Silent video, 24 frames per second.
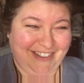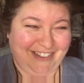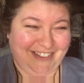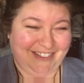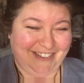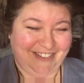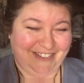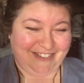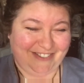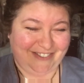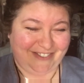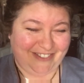
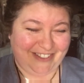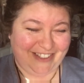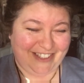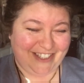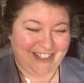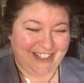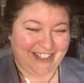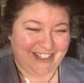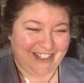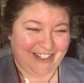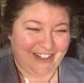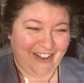Oh, I
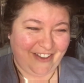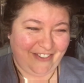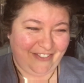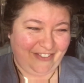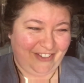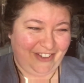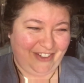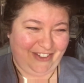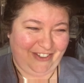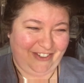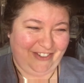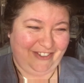just love
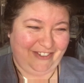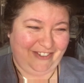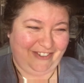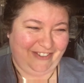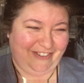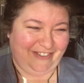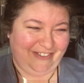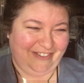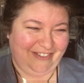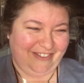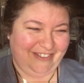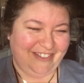
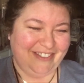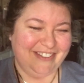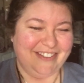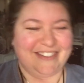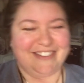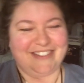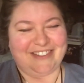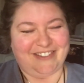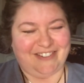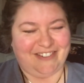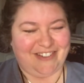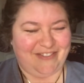you.
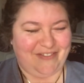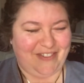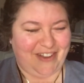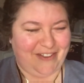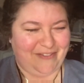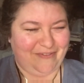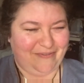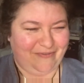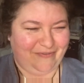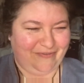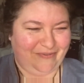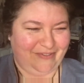No, come
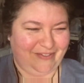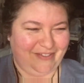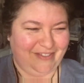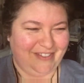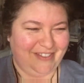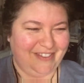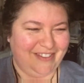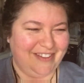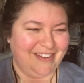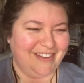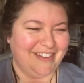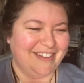here.
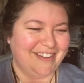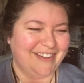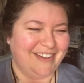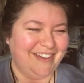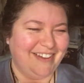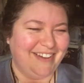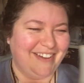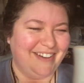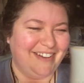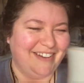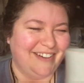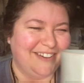
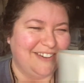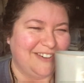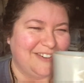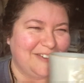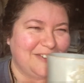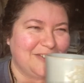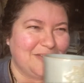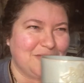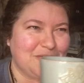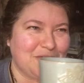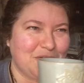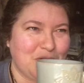Oh.